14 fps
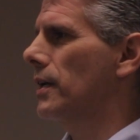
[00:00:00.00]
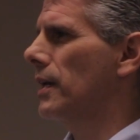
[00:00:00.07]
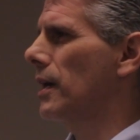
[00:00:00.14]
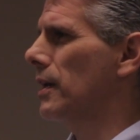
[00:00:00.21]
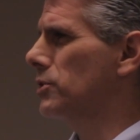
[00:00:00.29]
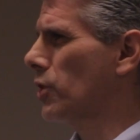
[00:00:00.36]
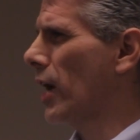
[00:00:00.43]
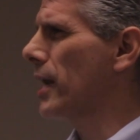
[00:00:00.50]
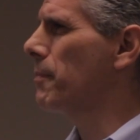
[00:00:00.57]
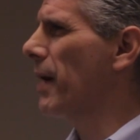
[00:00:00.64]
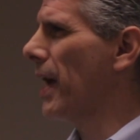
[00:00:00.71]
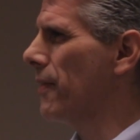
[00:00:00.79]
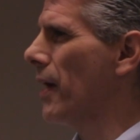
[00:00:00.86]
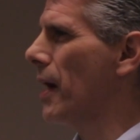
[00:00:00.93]
try
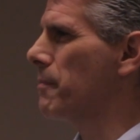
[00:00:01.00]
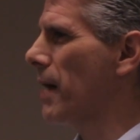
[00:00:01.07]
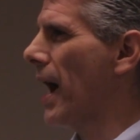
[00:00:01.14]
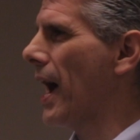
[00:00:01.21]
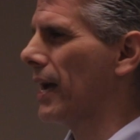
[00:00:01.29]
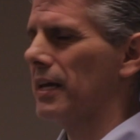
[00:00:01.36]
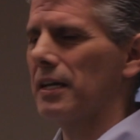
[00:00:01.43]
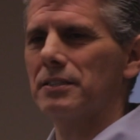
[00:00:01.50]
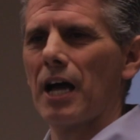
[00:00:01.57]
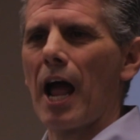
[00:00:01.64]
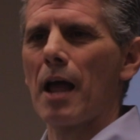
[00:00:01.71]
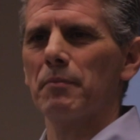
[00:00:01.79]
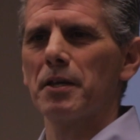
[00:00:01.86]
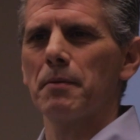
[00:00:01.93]
to pay that back in a
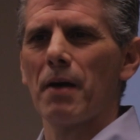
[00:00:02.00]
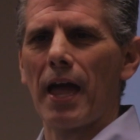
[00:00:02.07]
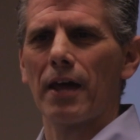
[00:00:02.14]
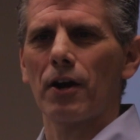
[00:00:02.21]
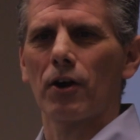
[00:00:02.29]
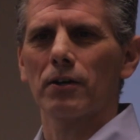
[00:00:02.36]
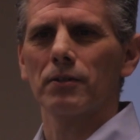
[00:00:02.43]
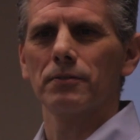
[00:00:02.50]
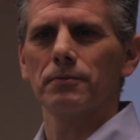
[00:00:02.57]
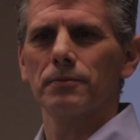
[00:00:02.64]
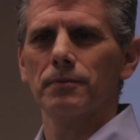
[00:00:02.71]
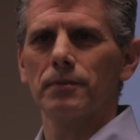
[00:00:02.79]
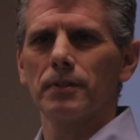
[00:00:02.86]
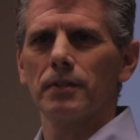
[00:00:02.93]
timely manner.
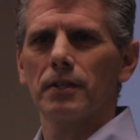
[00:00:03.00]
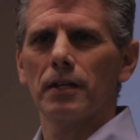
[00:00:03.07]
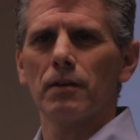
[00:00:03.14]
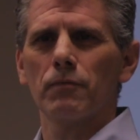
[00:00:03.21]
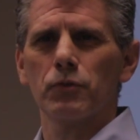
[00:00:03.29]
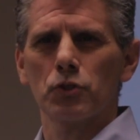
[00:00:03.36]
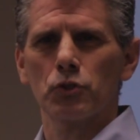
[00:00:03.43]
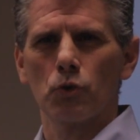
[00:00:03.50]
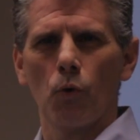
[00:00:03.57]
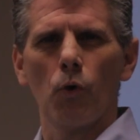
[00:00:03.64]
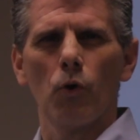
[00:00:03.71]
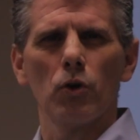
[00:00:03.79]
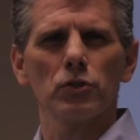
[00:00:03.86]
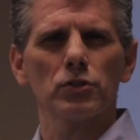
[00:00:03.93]
And for
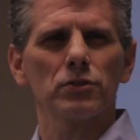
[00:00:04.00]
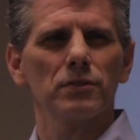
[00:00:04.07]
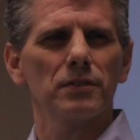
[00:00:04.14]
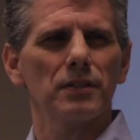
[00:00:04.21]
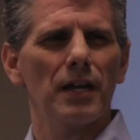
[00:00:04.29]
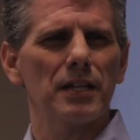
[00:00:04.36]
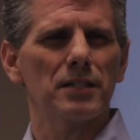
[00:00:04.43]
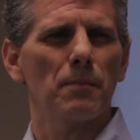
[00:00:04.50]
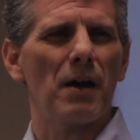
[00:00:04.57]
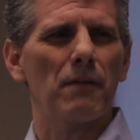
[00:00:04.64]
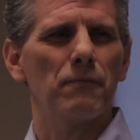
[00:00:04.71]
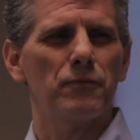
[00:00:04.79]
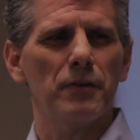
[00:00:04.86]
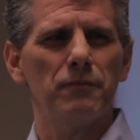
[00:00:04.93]
schools, that's
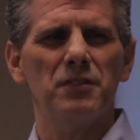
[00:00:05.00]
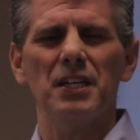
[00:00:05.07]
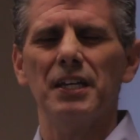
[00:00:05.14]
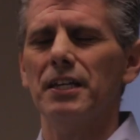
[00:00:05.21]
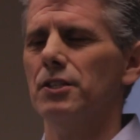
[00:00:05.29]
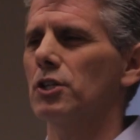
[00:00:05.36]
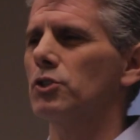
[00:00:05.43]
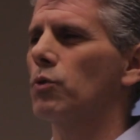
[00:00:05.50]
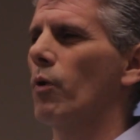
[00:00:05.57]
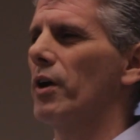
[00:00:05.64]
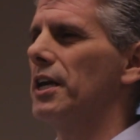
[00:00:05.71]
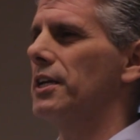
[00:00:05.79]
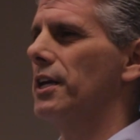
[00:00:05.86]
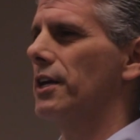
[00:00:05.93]
about 15 to
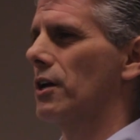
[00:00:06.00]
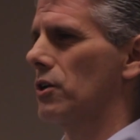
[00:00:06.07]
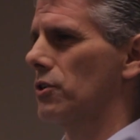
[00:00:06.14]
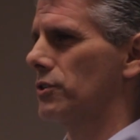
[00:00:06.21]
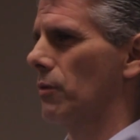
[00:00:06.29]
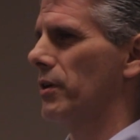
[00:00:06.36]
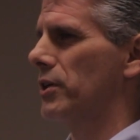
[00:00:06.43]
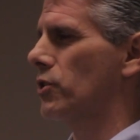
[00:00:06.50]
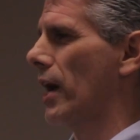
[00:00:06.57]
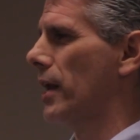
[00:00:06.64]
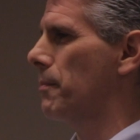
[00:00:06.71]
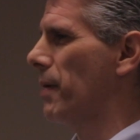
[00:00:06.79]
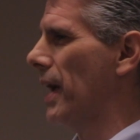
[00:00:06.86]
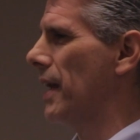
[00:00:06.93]
20 years that we
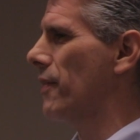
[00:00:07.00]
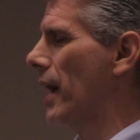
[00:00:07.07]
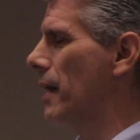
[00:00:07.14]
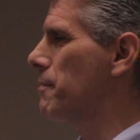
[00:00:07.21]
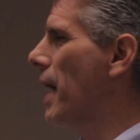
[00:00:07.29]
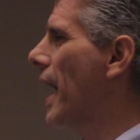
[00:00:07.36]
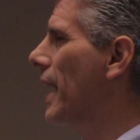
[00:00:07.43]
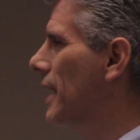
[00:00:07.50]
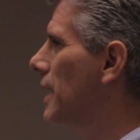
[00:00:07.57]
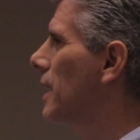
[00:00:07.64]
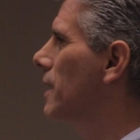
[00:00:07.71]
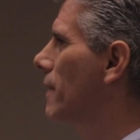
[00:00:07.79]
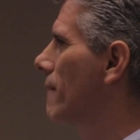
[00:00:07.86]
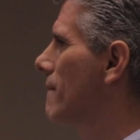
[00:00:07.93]
try to pay that back
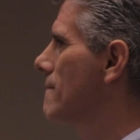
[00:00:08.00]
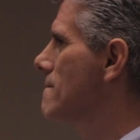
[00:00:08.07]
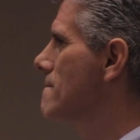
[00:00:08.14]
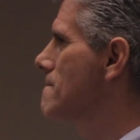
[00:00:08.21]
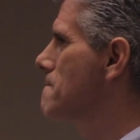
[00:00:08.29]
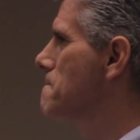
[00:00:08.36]
in.